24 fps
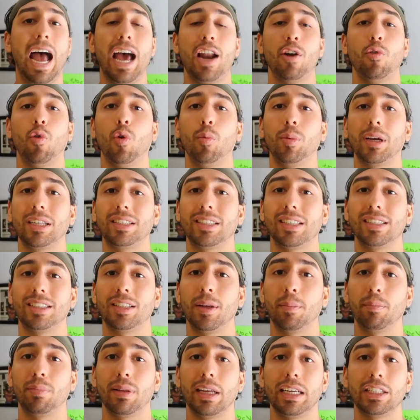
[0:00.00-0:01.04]
anaerobic
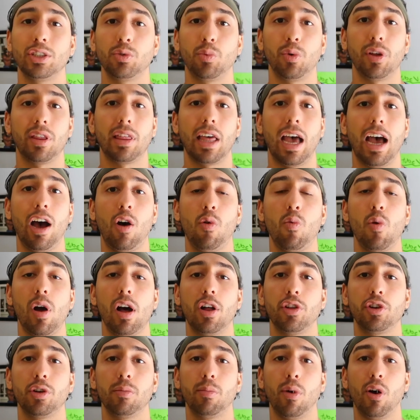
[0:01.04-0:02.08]
system plays with how
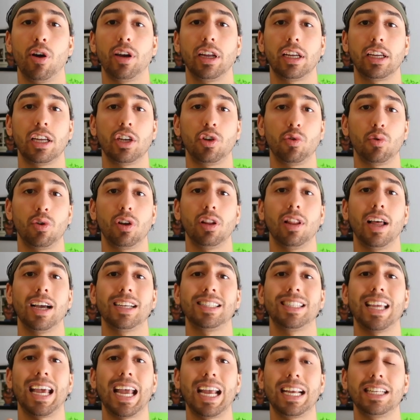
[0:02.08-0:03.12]
well your body can
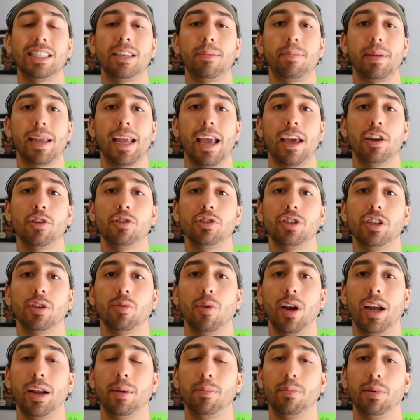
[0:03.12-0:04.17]
utilize the A T P energy,
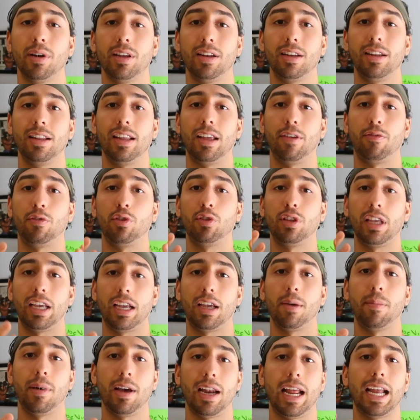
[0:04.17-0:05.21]
right? But if you
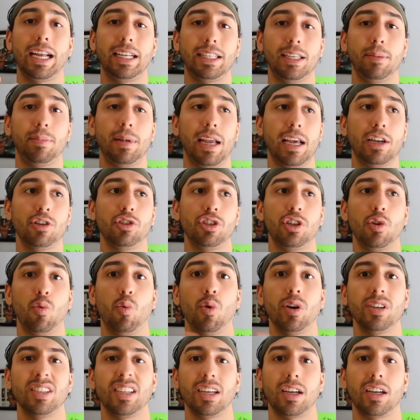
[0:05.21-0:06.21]
think about A T P energy, where